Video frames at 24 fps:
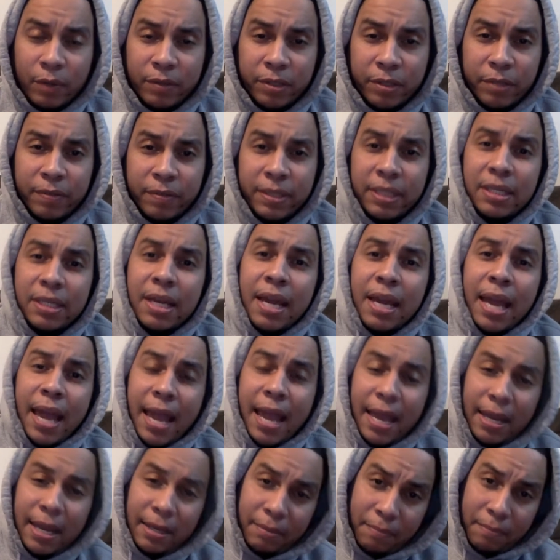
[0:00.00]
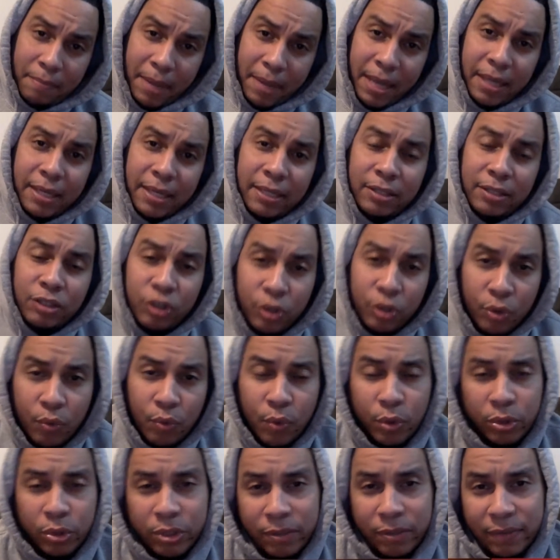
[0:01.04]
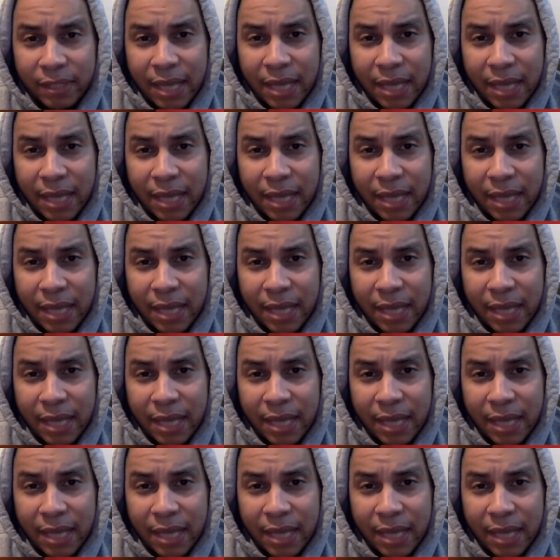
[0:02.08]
series and made it to the World Series